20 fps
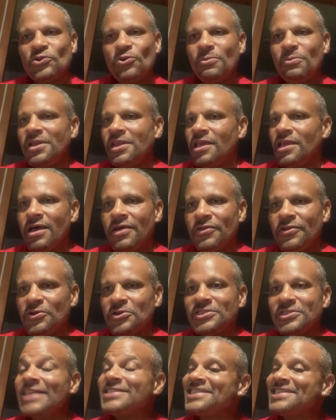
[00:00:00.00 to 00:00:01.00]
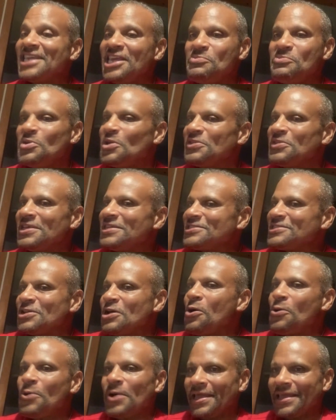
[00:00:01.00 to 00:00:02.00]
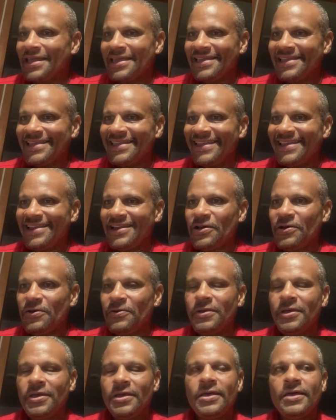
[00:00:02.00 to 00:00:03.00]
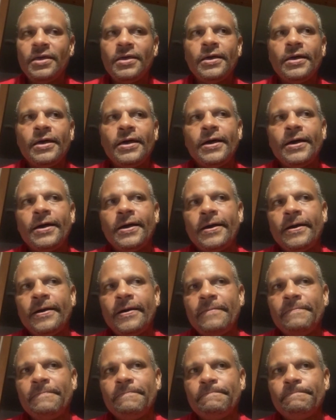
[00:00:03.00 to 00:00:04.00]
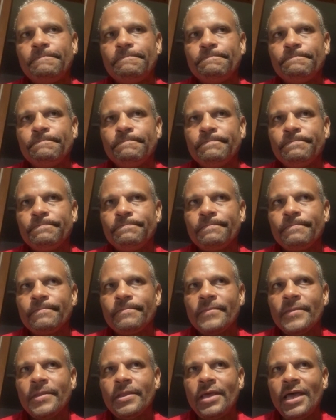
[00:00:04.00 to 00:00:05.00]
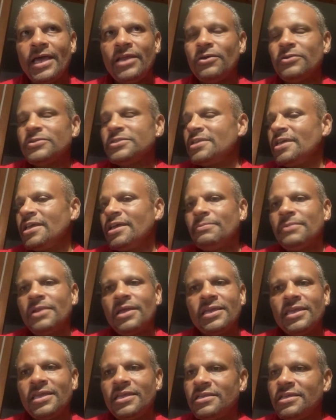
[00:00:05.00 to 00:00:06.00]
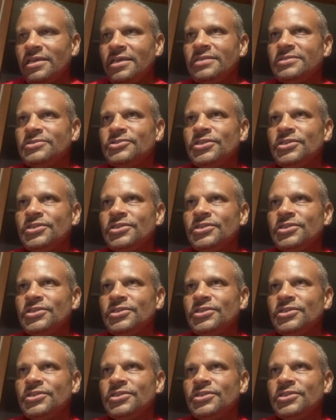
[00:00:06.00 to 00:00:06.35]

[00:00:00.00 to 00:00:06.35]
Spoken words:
many others that's keeping this going, you know. Um, I don't say I'm lucky to